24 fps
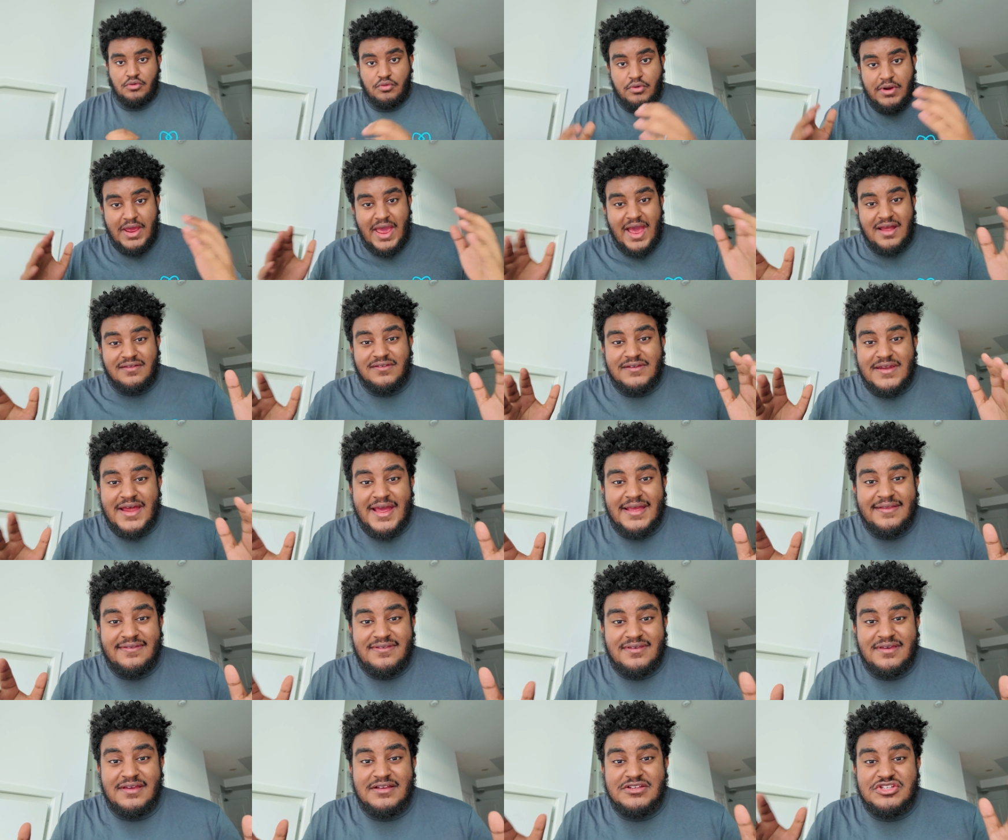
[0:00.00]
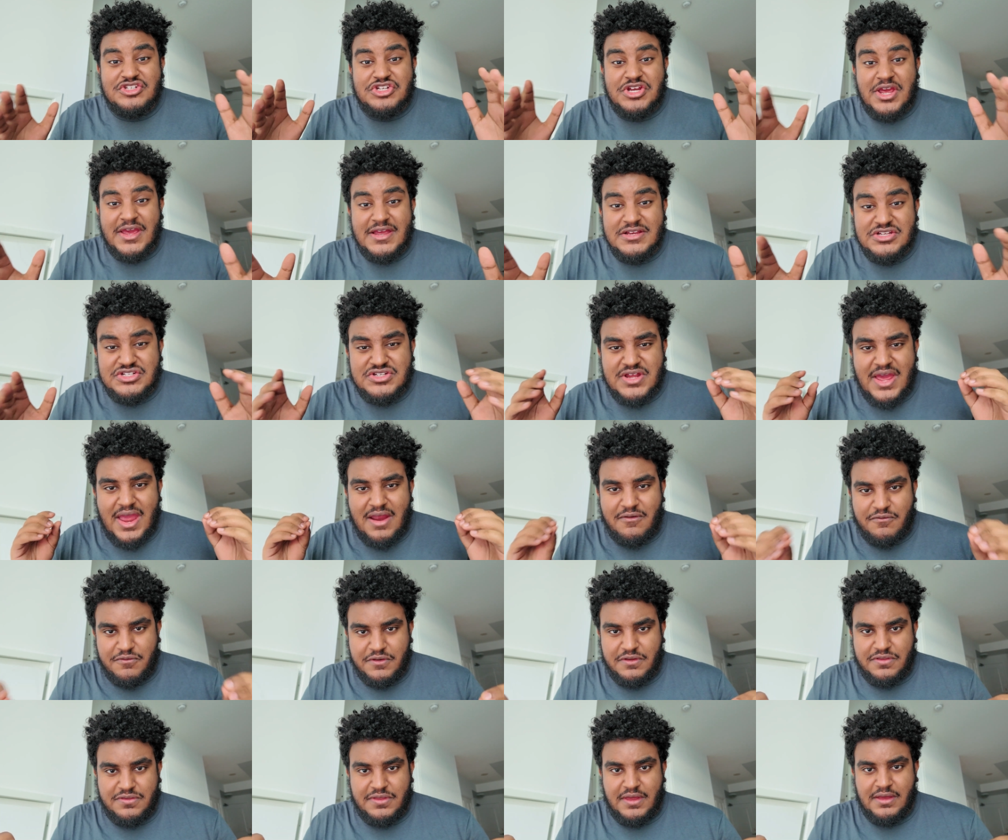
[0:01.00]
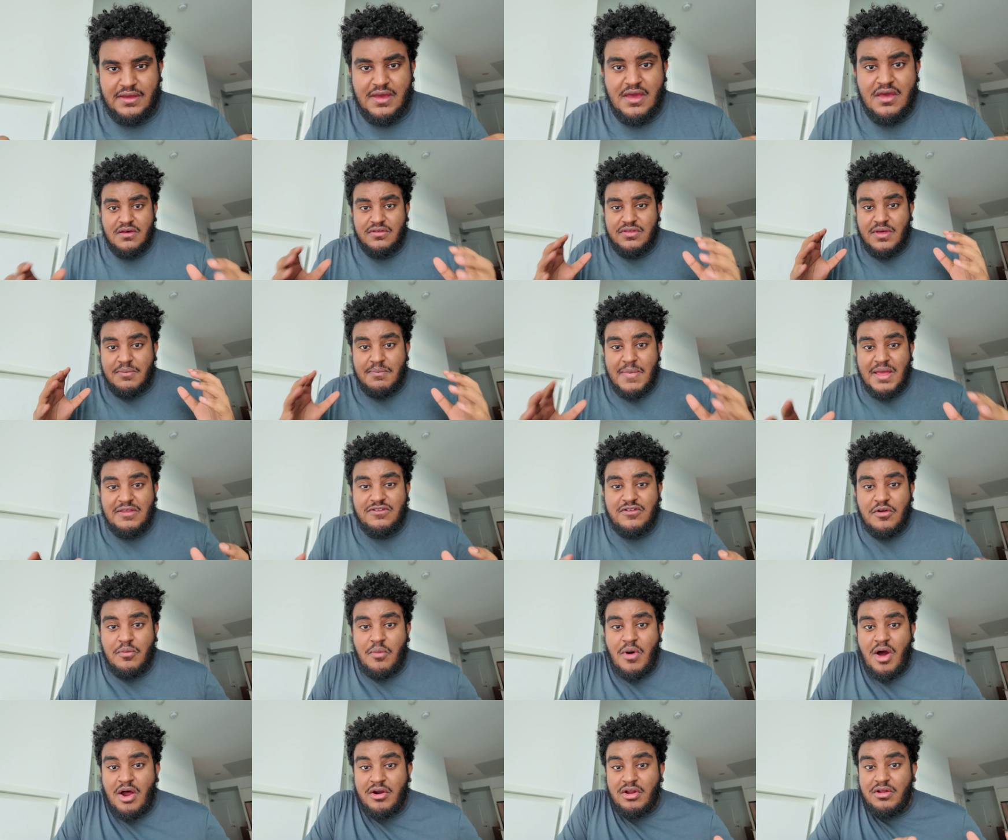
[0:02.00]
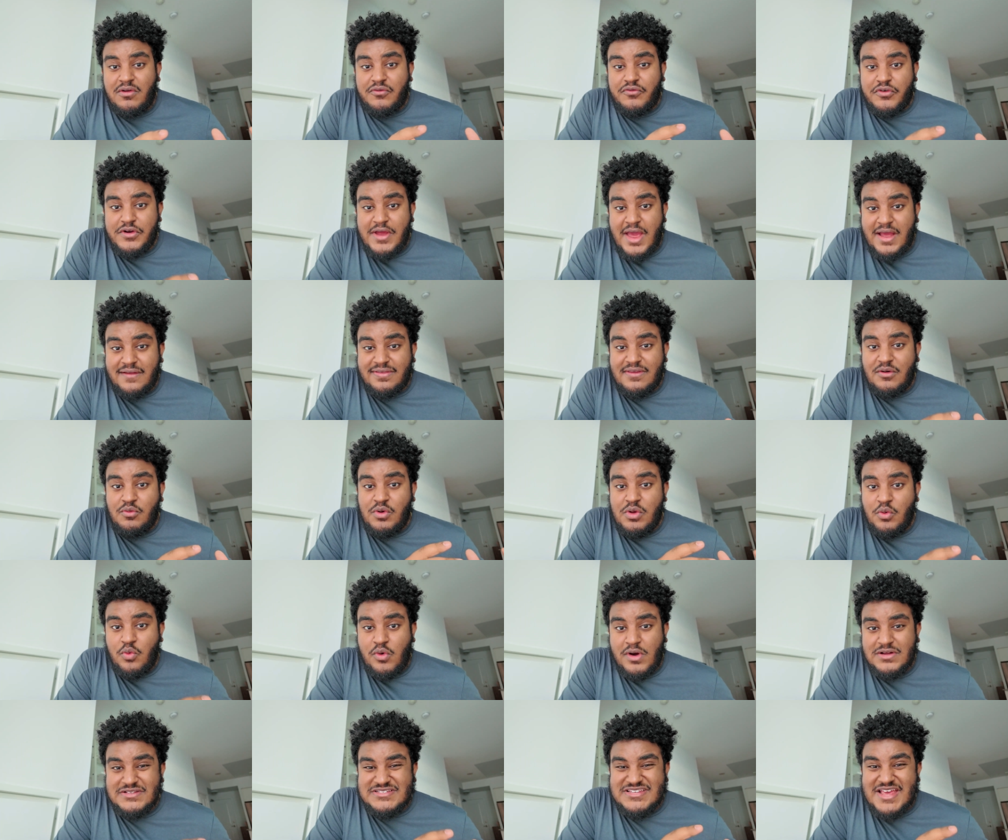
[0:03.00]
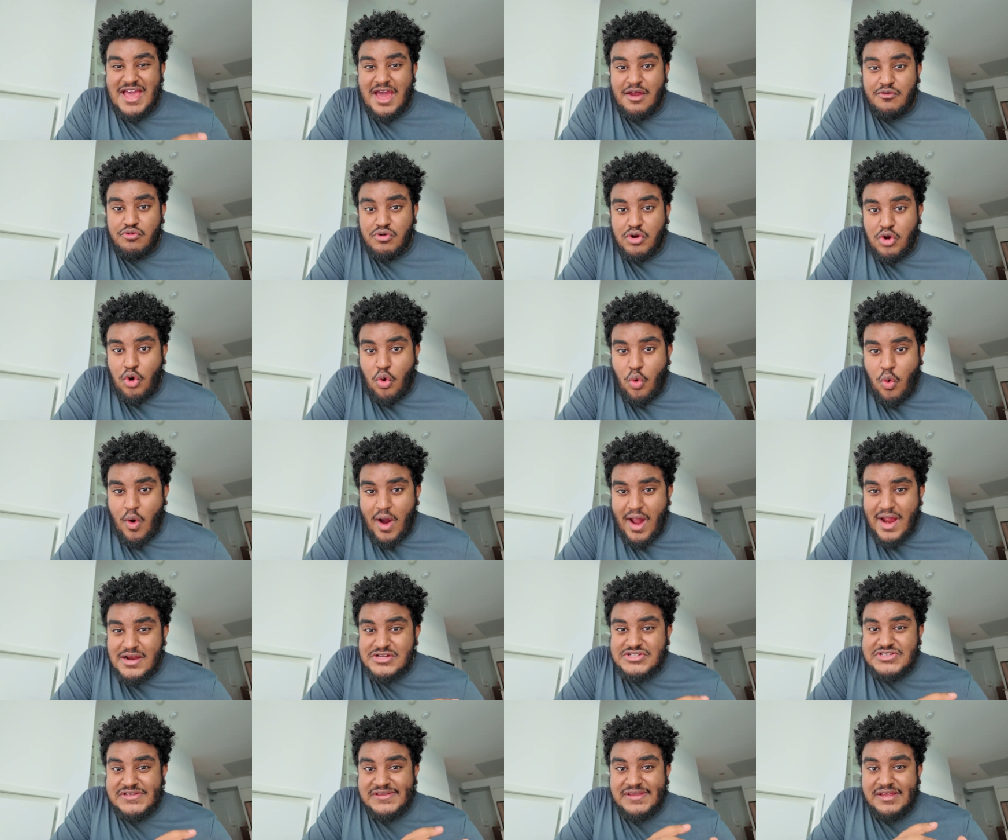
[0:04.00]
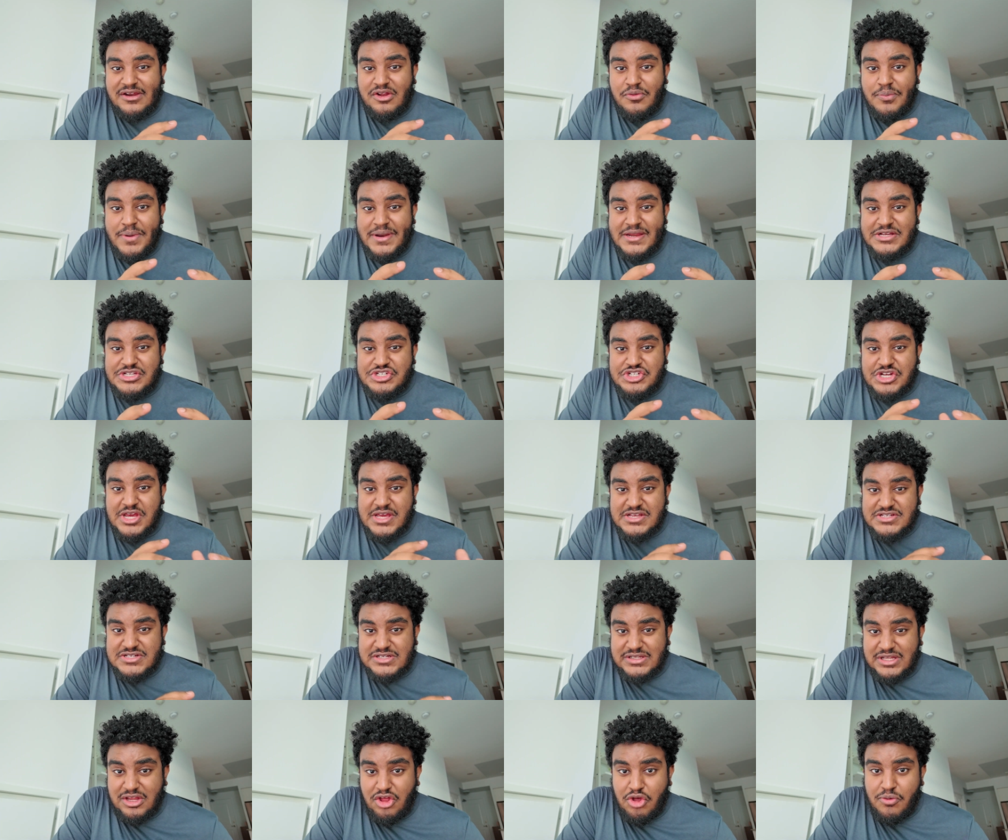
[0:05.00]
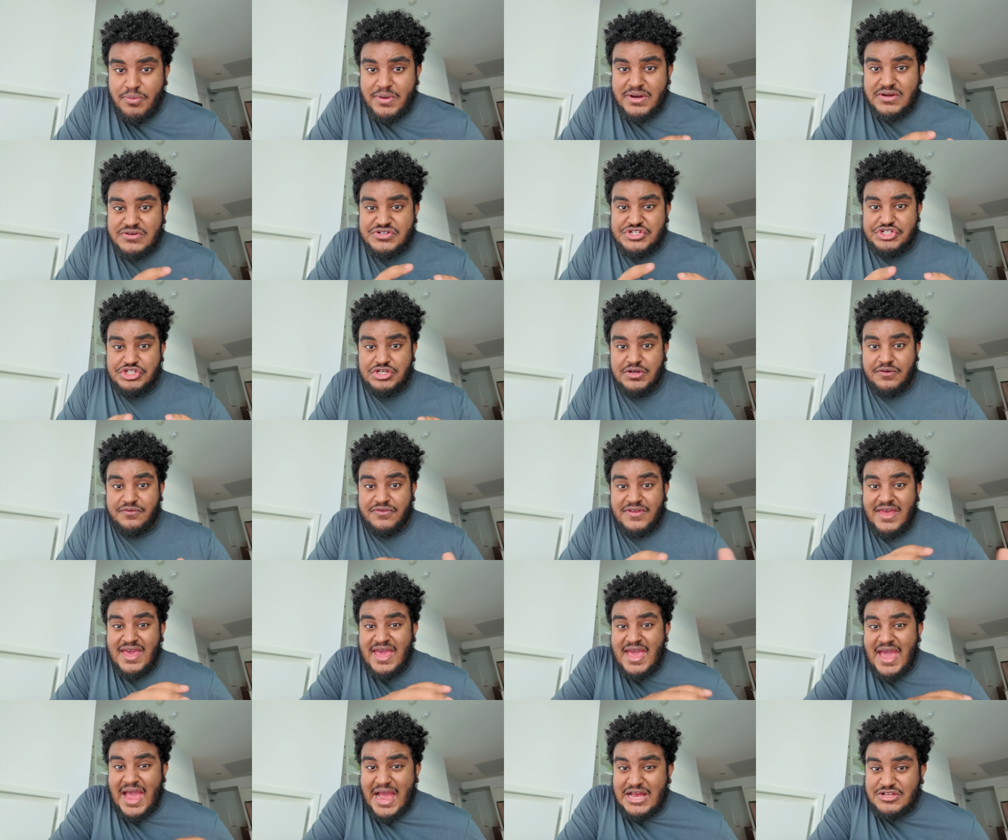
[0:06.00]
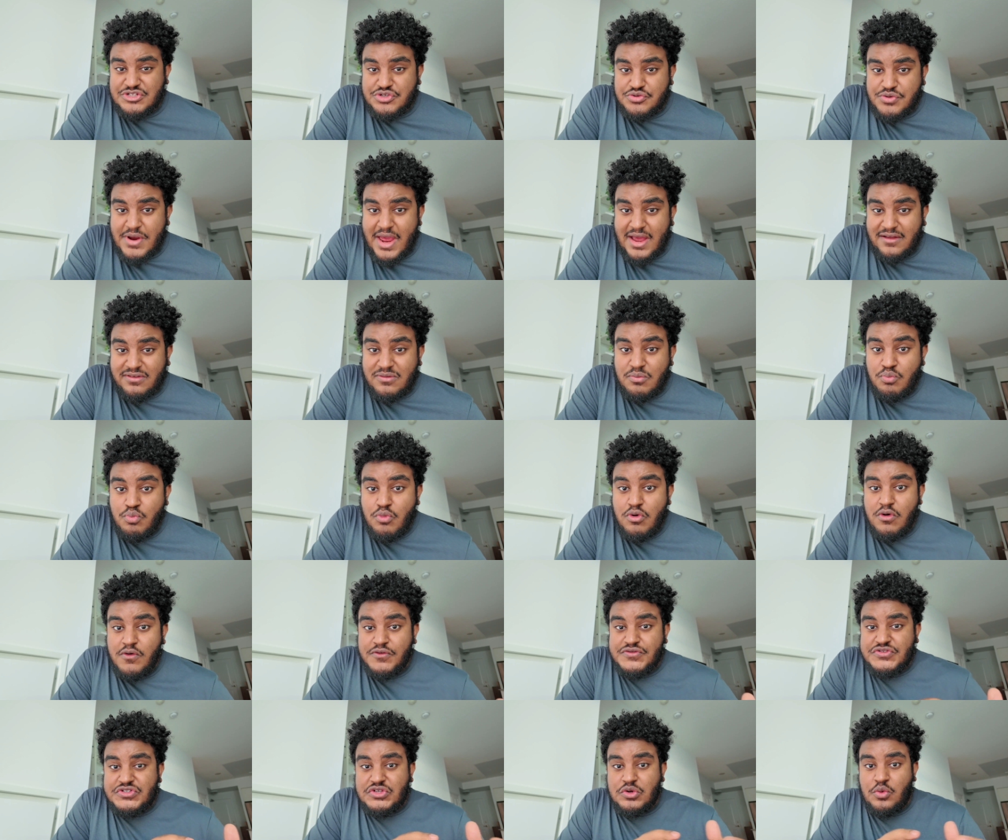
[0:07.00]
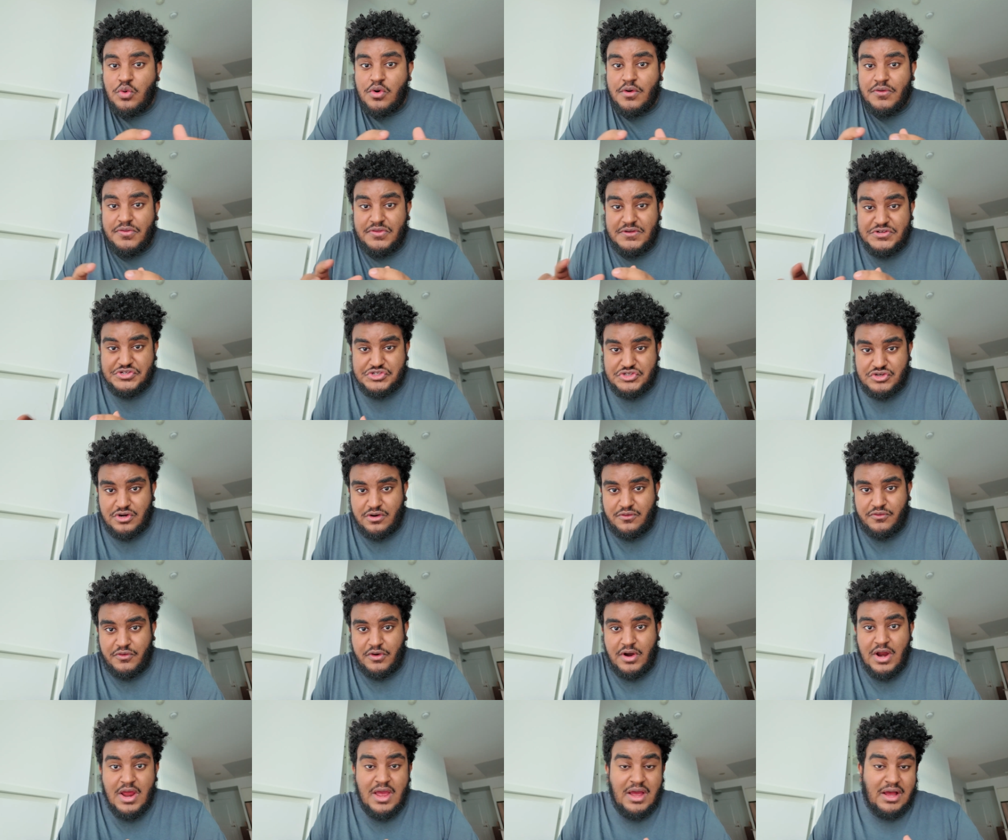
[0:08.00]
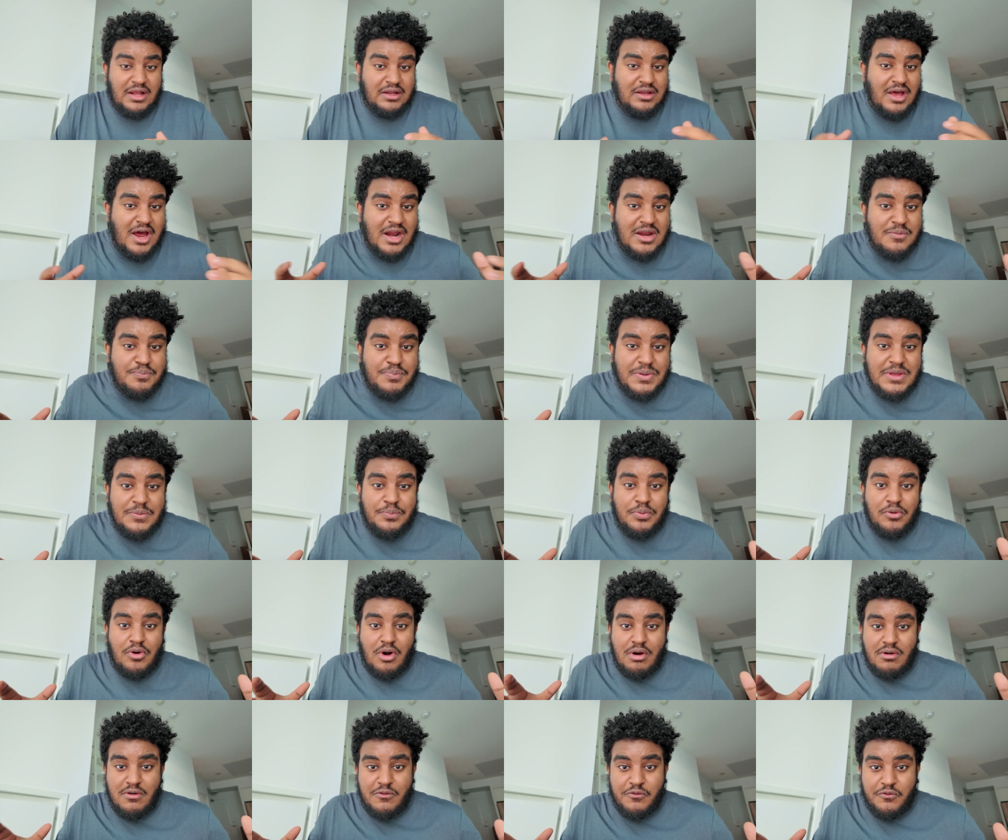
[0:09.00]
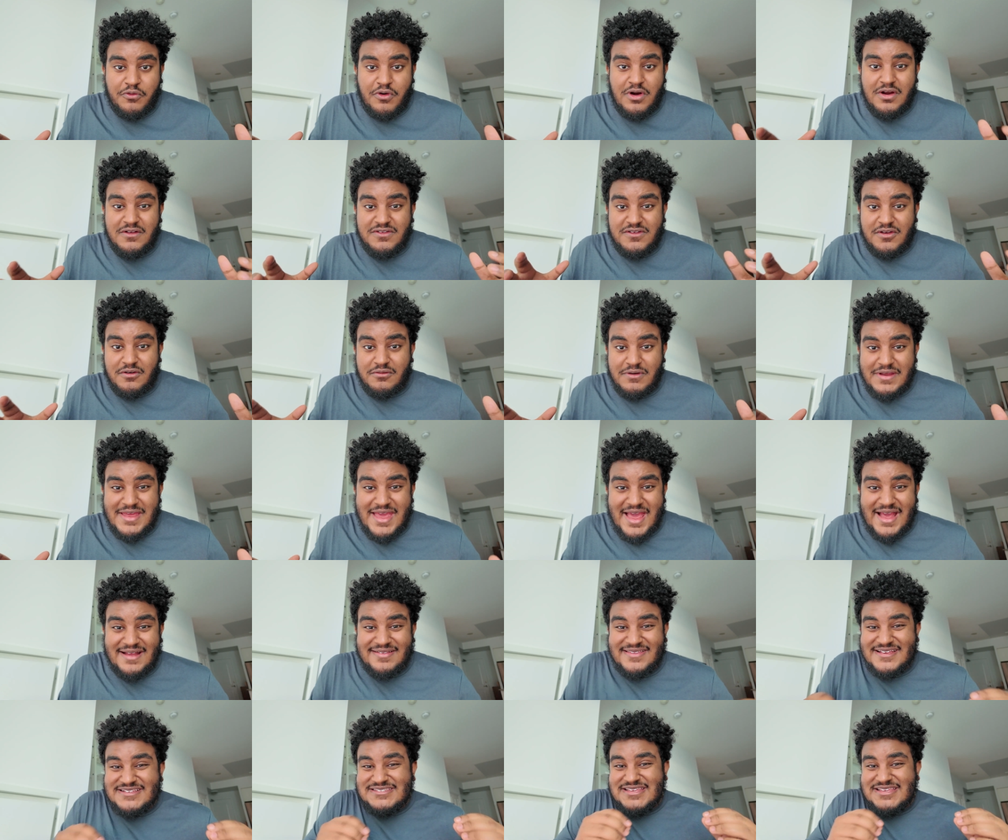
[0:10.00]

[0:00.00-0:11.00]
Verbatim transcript: React 19 changed everything. The mental model of React that we once had requires a little bit of change, a little bit of shift as React moves toward the server. A lot of people are referring to React